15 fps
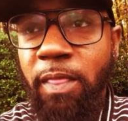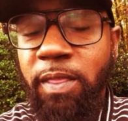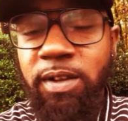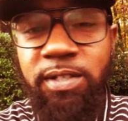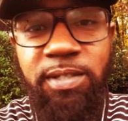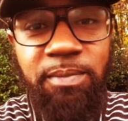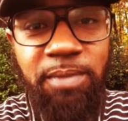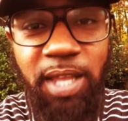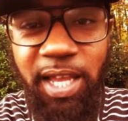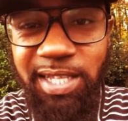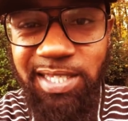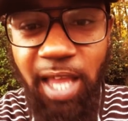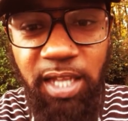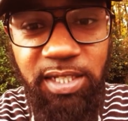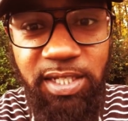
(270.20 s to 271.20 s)
There's some
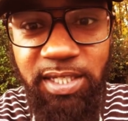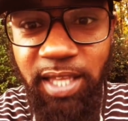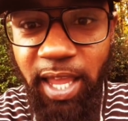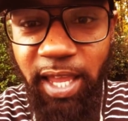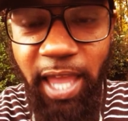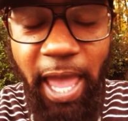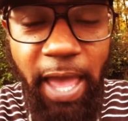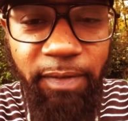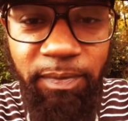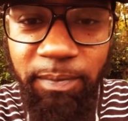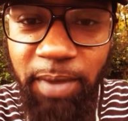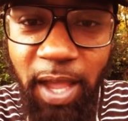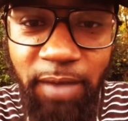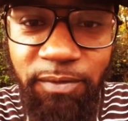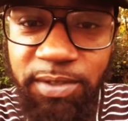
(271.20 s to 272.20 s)
niggas I just can't have no
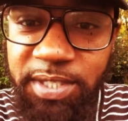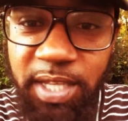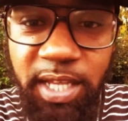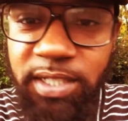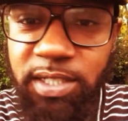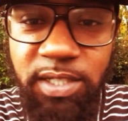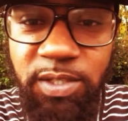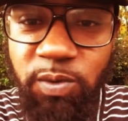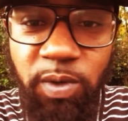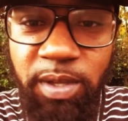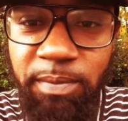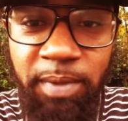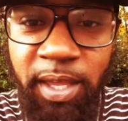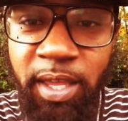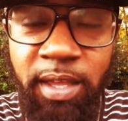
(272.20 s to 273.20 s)
conversations
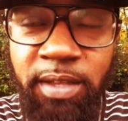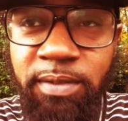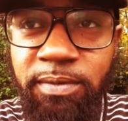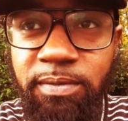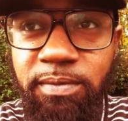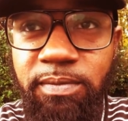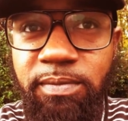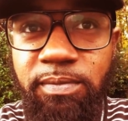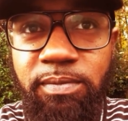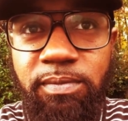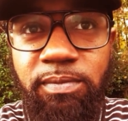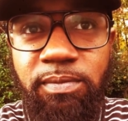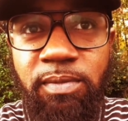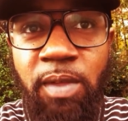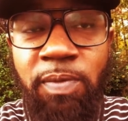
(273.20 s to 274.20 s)
with,
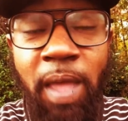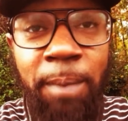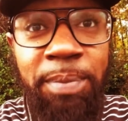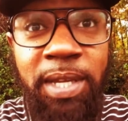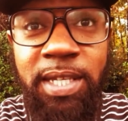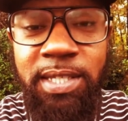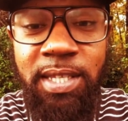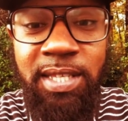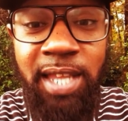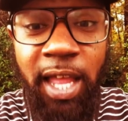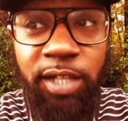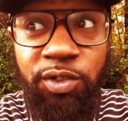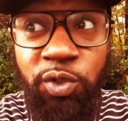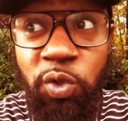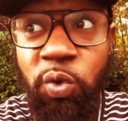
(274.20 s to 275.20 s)
man. Not because it's
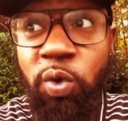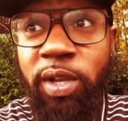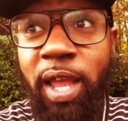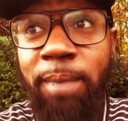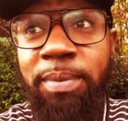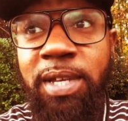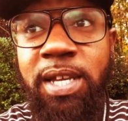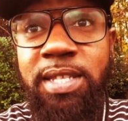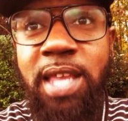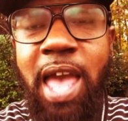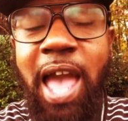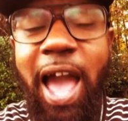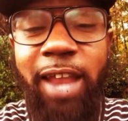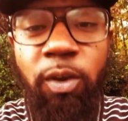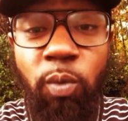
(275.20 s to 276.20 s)
not true, and not because
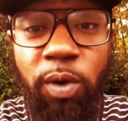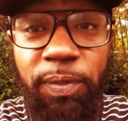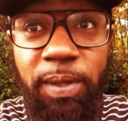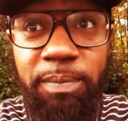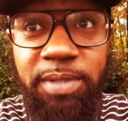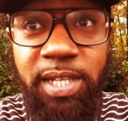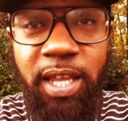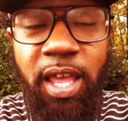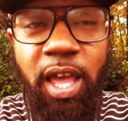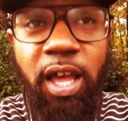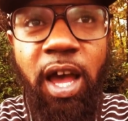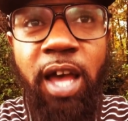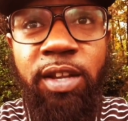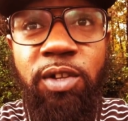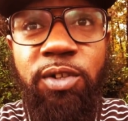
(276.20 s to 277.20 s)
I don't want them to
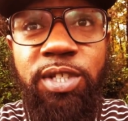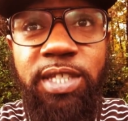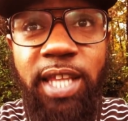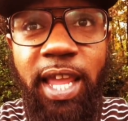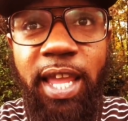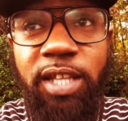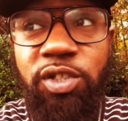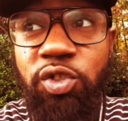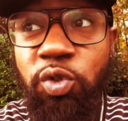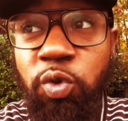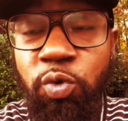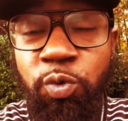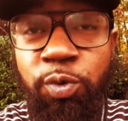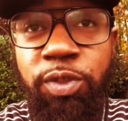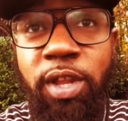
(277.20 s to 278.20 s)
understand
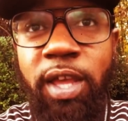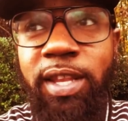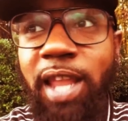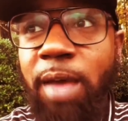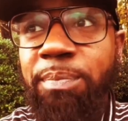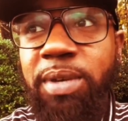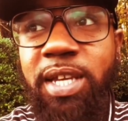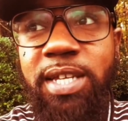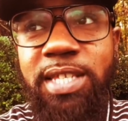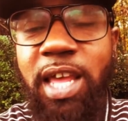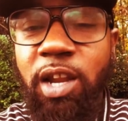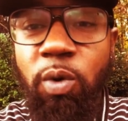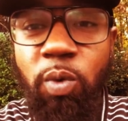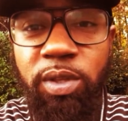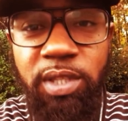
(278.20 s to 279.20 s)
truth, not because I
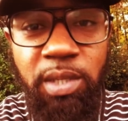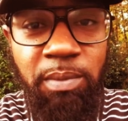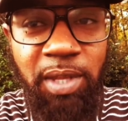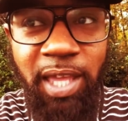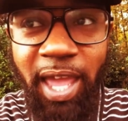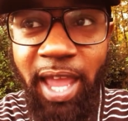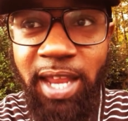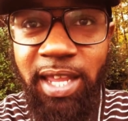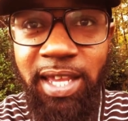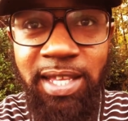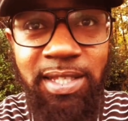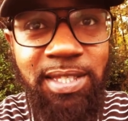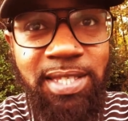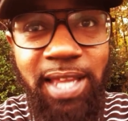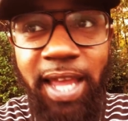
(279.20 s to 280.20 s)
don't want them to gain
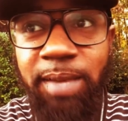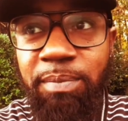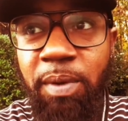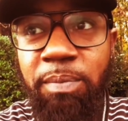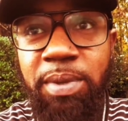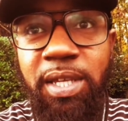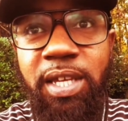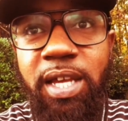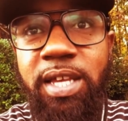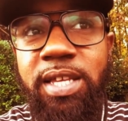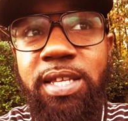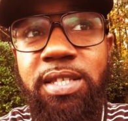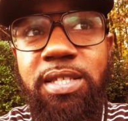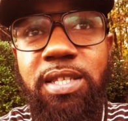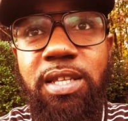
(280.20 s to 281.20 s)
insight, but
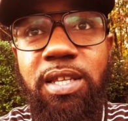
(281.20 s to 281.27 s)
because